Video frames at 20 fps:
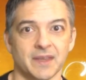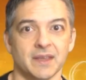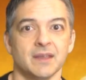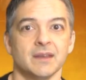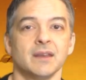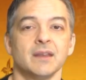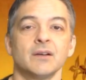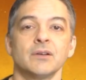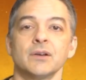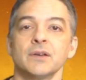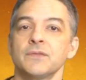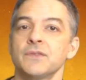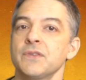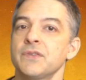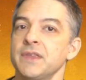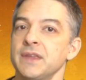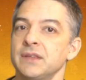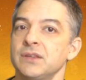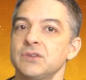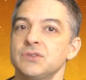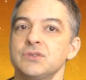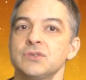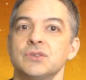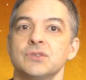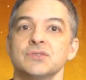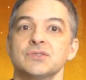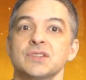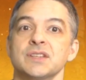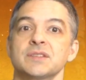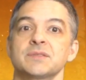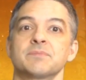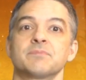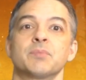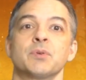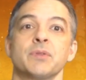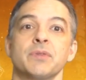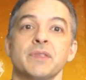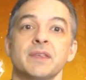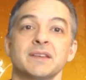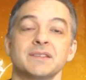Now, if you think that you can just
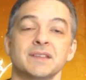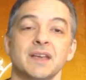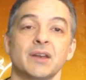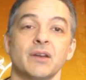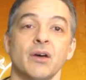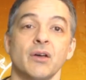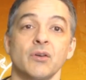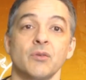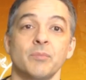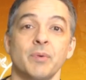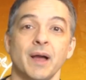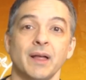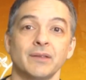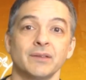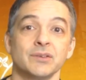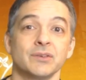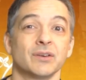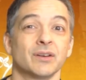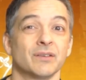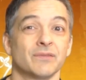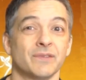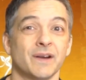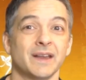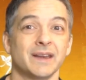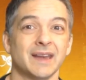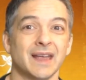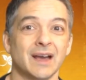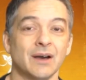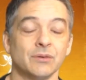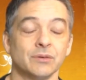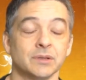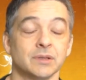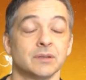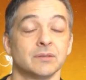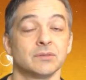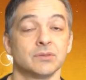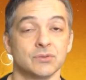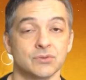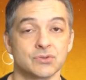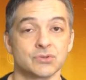put things on autopilot, you're going to find out,
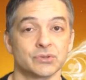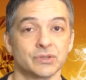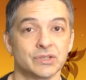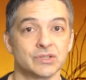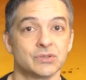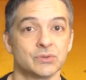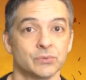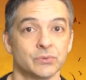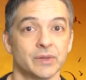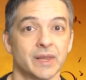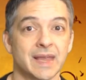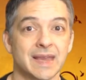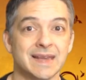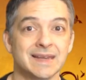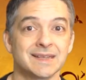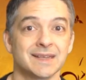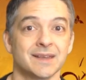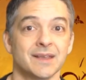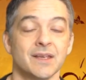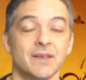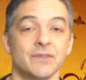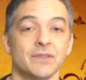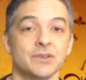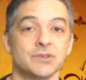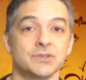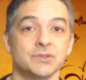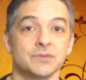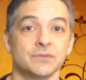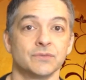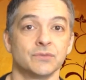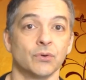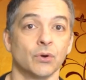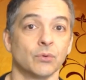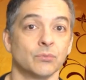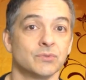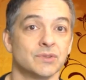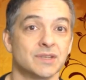usually too late, that you've grown